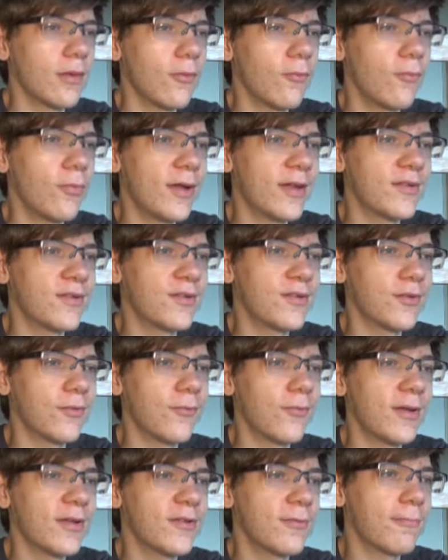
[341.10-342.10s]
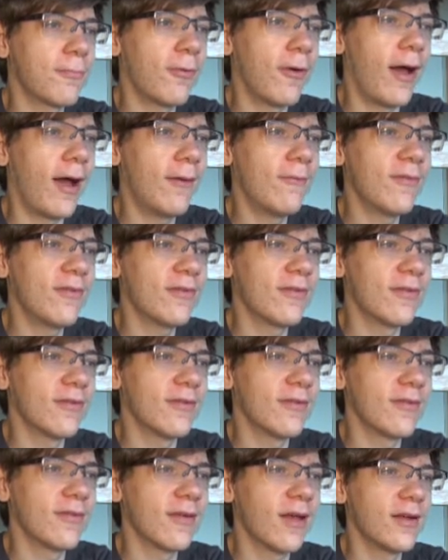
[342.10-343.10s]
which
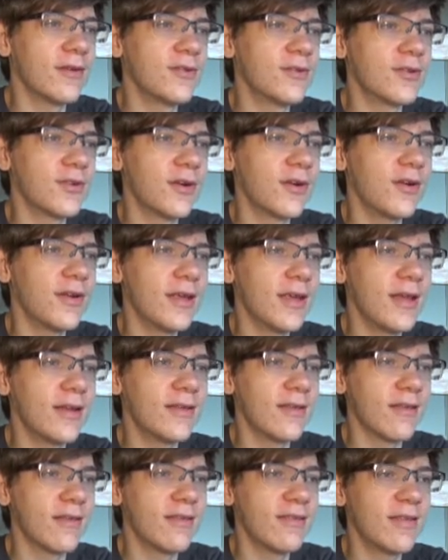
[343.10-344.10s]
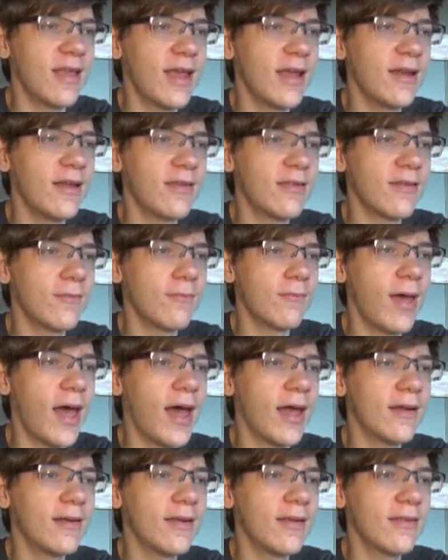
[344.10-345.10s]
promises a journey into sadism,
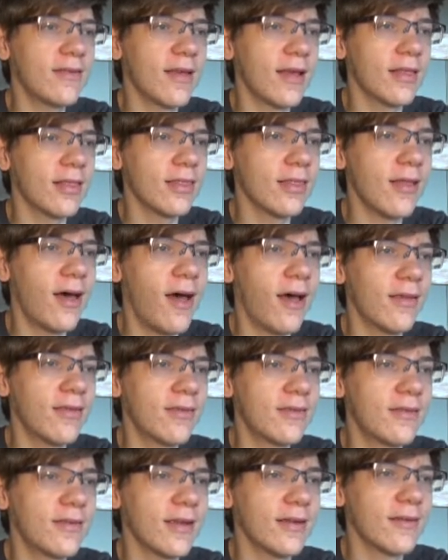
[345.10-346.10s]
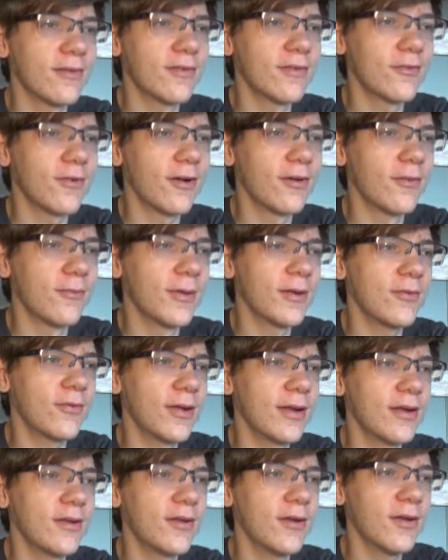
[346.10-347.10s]
madness, and lust, and a struggle
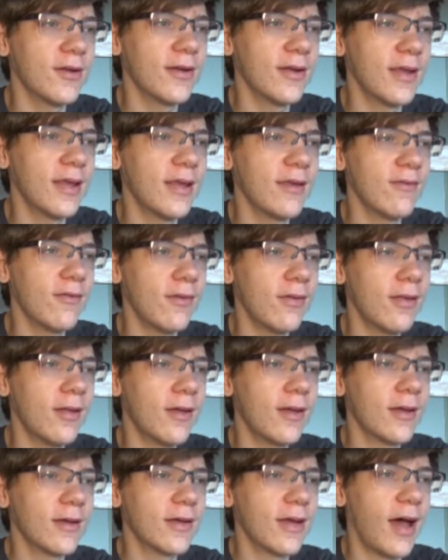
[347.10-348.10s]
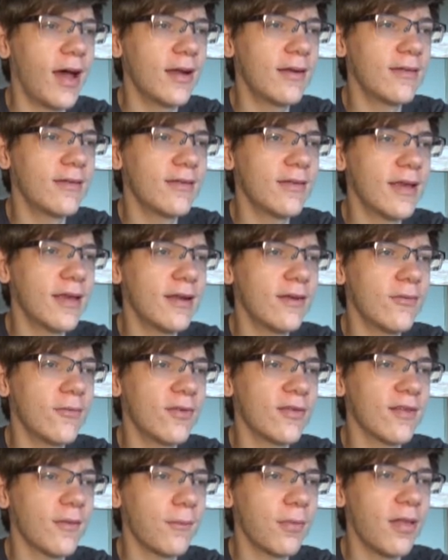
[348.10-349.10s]
between good and evil, God and Satan,
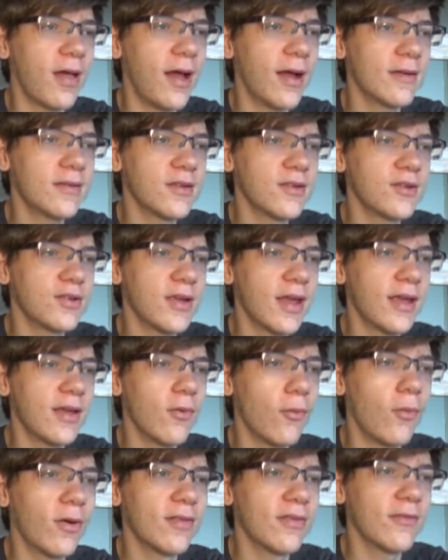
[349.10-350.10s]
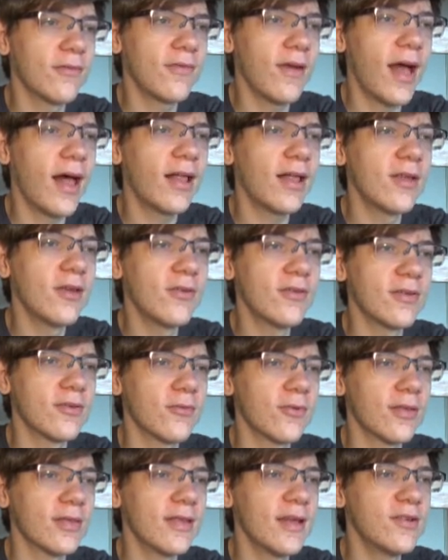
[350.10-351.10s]
with a plot to shake one's values and
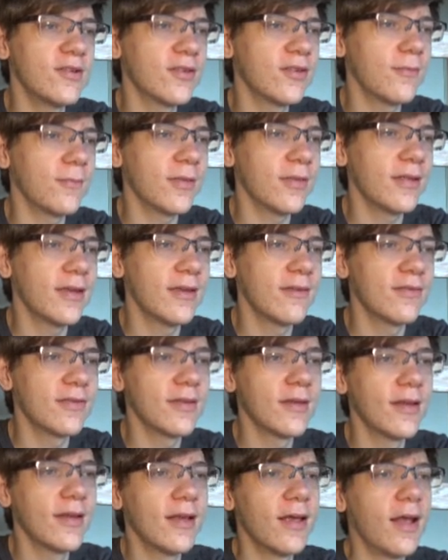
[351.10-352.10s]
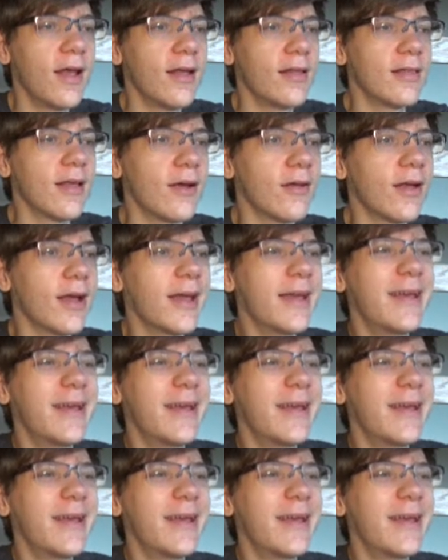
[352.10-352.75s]
religious beliefs. Now,